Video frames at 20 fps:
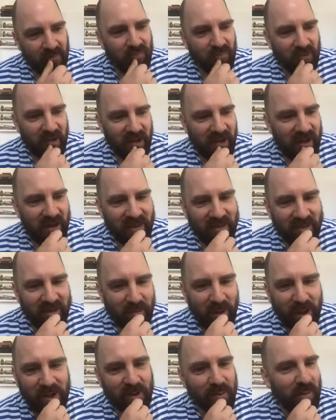it's
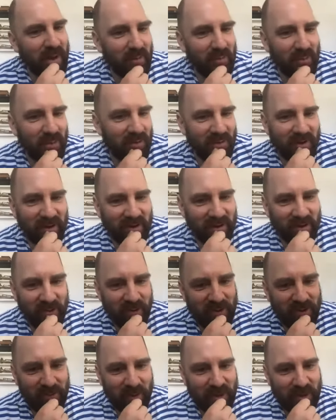great to make music.
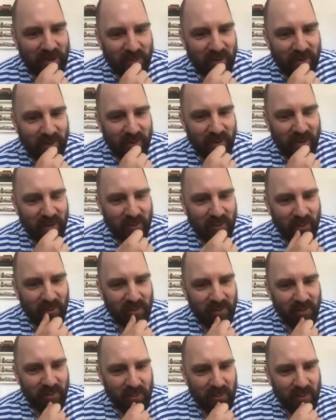It's great to make
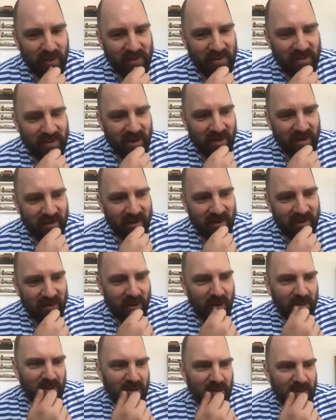music with my son, and
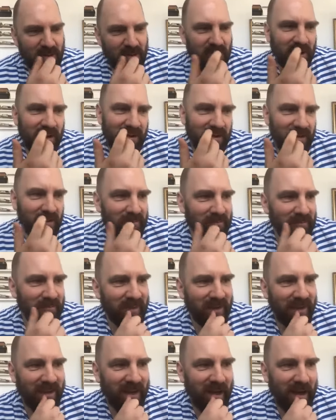also this.
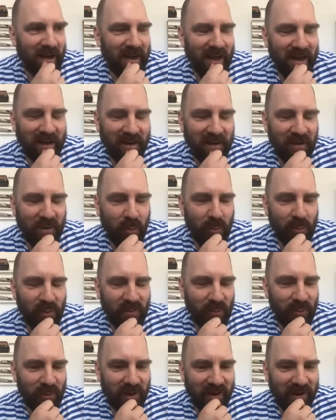I like this
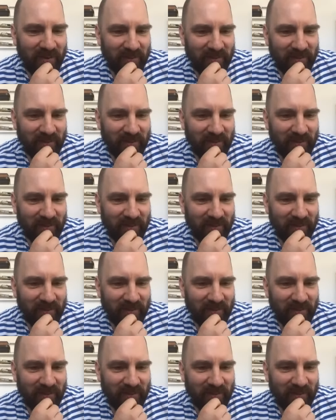homeschooling.